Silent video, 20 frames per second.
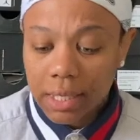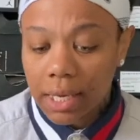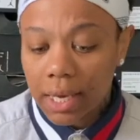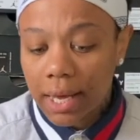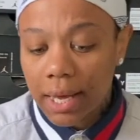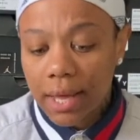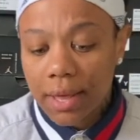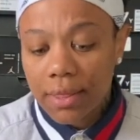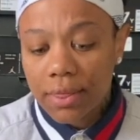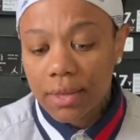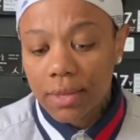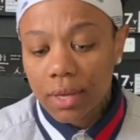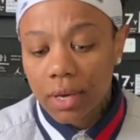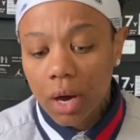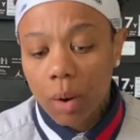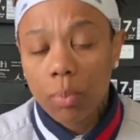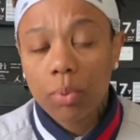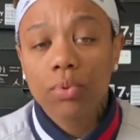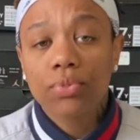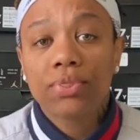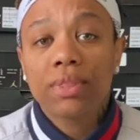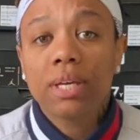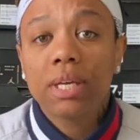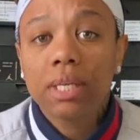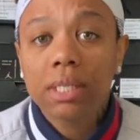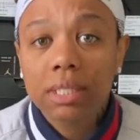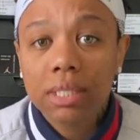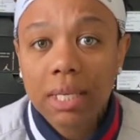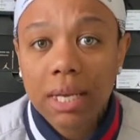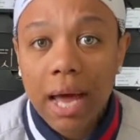the couple
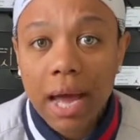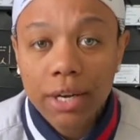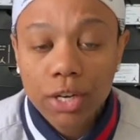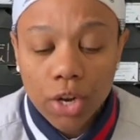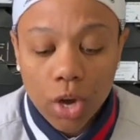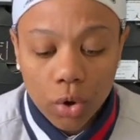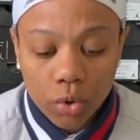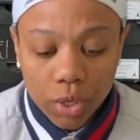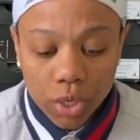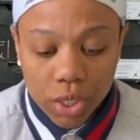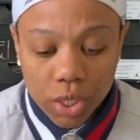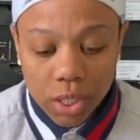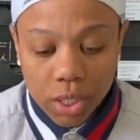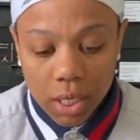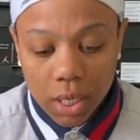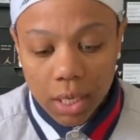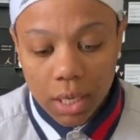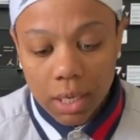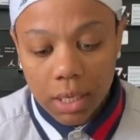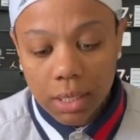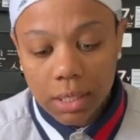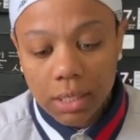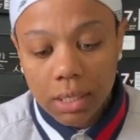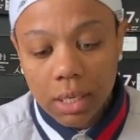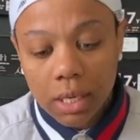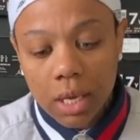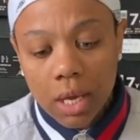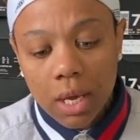things that I noticed is